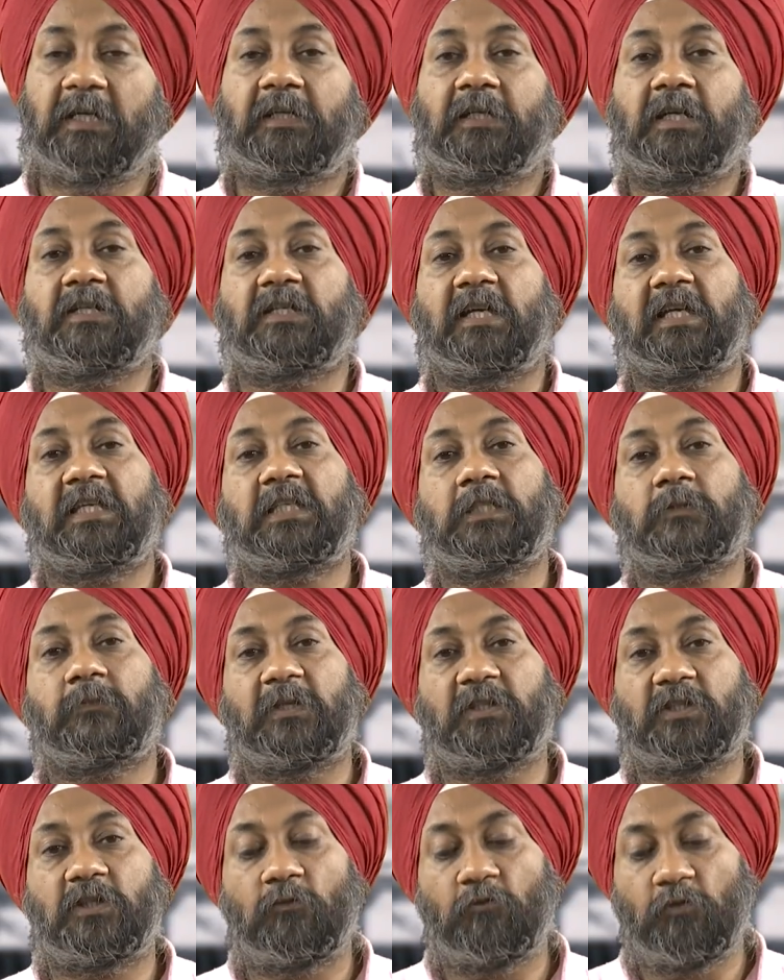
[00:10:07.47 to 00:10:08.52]
design
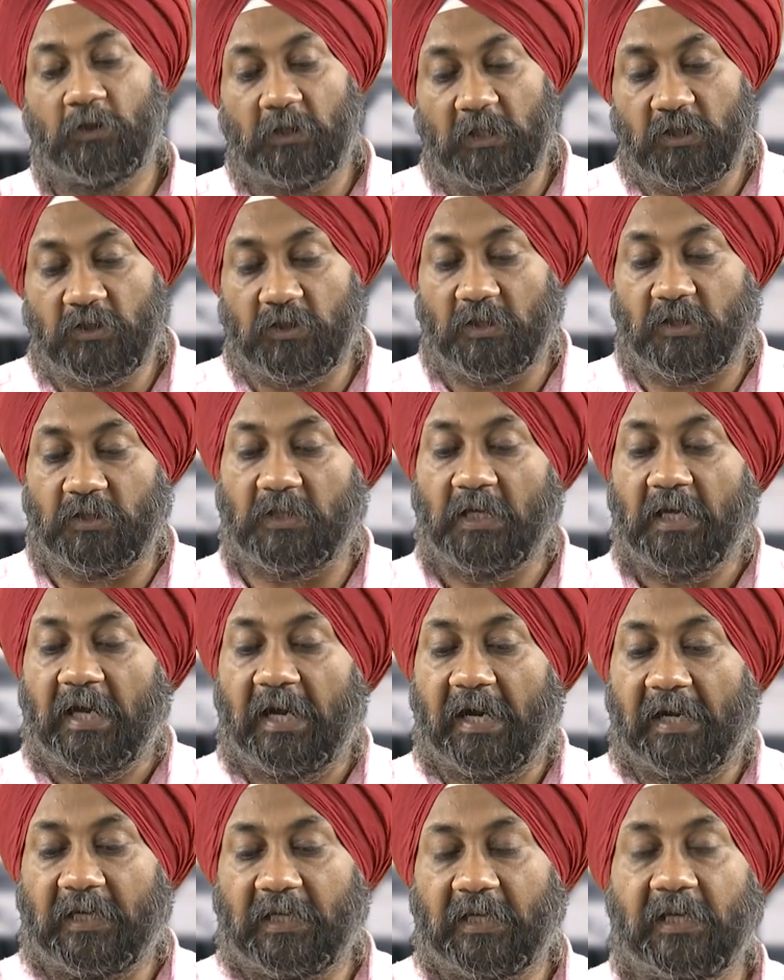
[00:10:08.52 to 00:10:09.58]
specifications
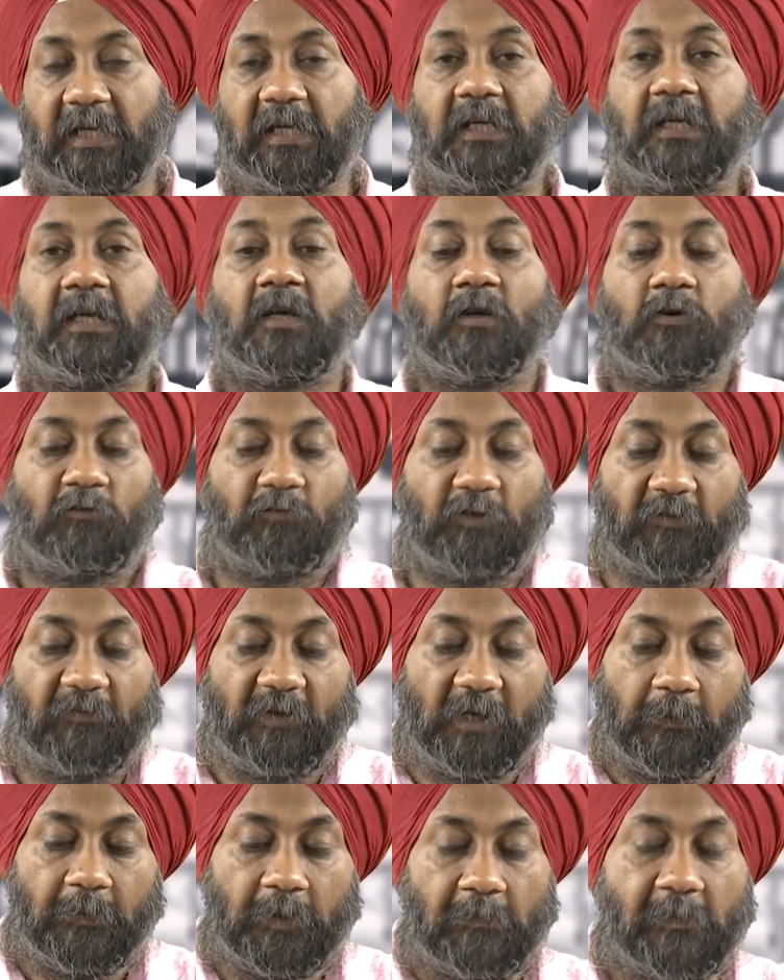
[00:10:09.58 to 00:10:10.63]
and here we
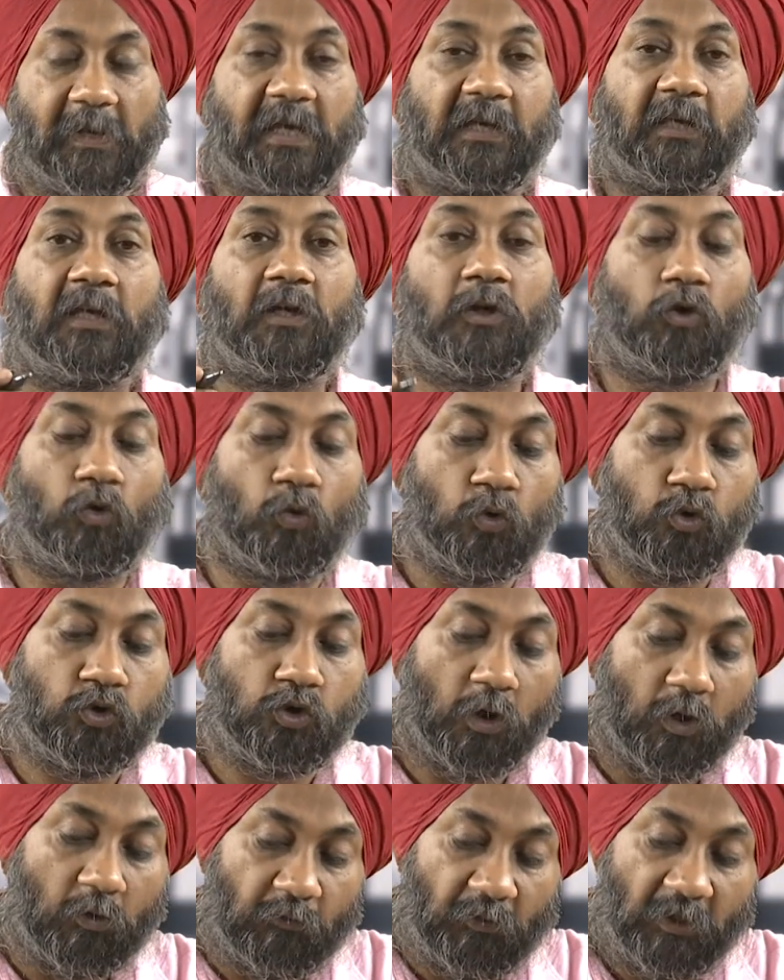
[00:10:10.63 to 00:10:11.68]
will be making use
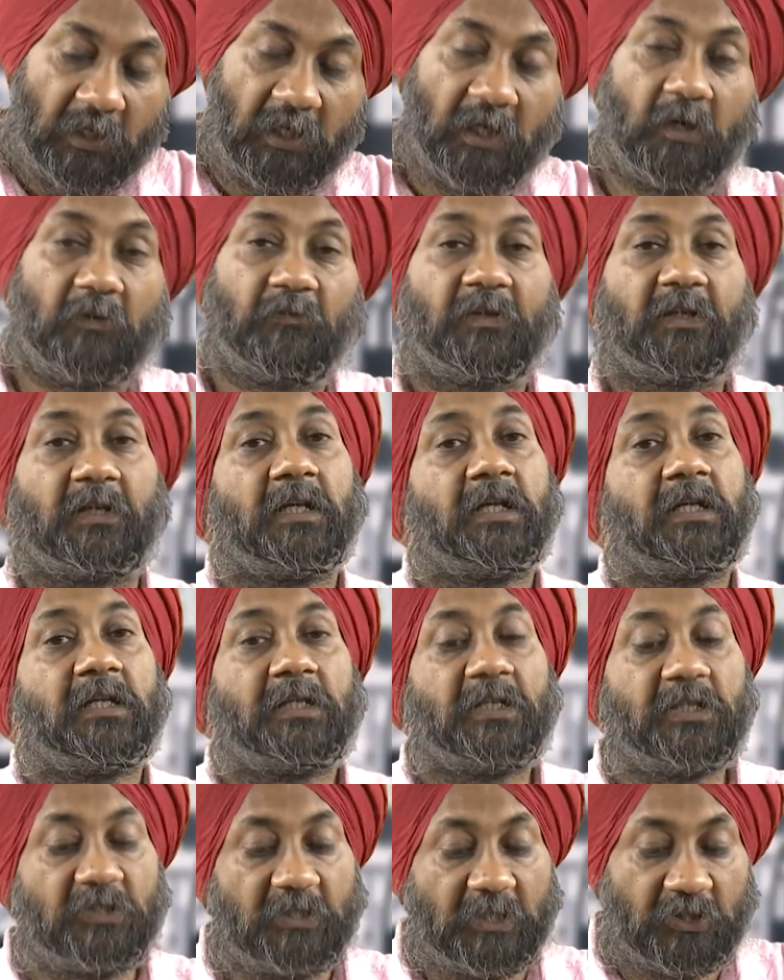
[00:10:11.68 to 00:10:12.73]
of our
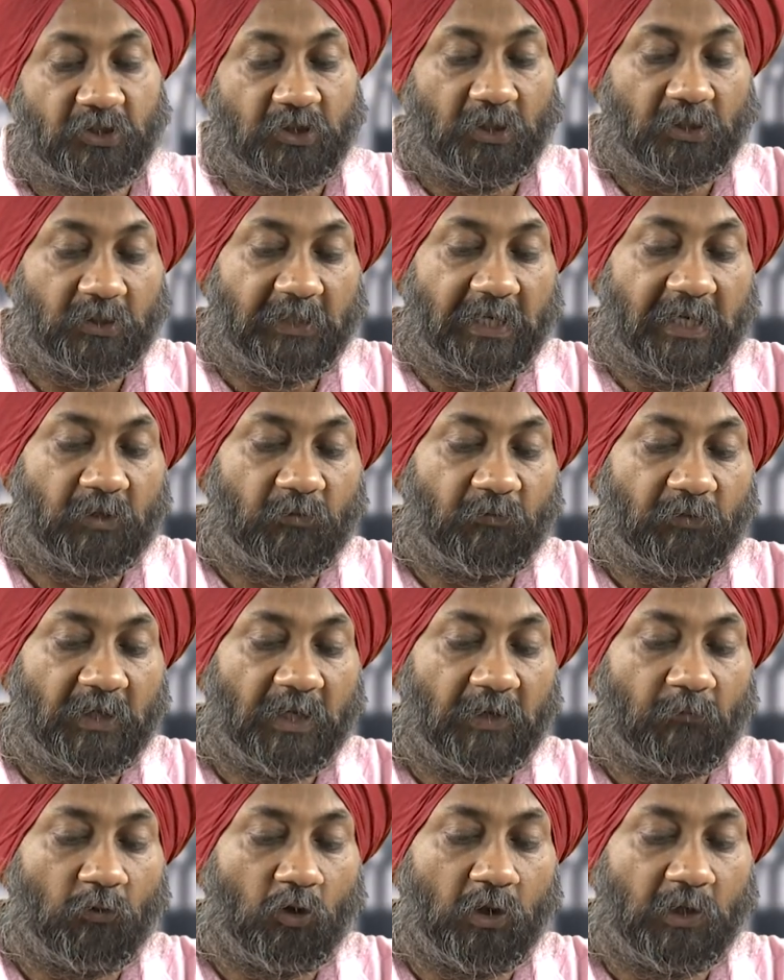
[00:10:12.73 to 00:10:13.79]
discussion that we
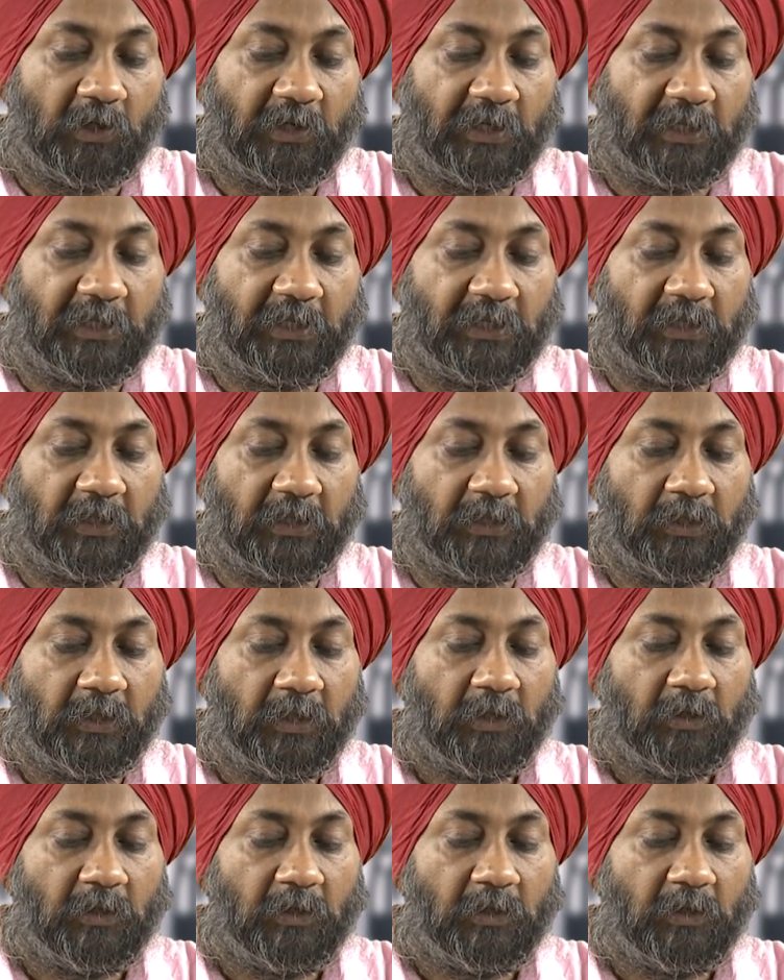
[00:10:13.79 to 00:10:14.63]
have already done.